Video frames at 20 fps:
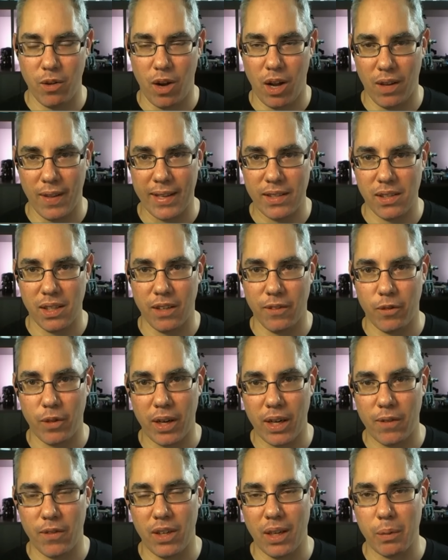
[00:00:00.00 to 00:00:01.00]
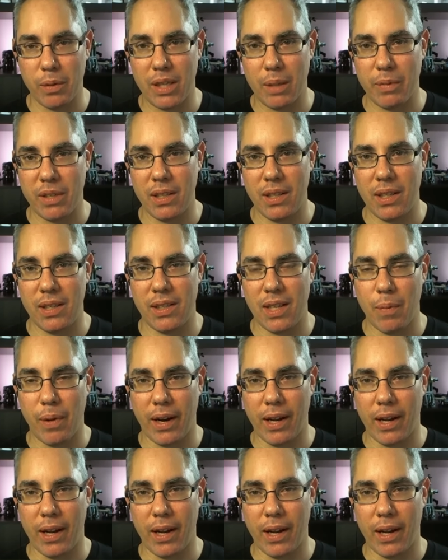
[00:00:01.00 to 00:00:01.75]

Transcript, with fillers: you know all that stuff ready for W W D C.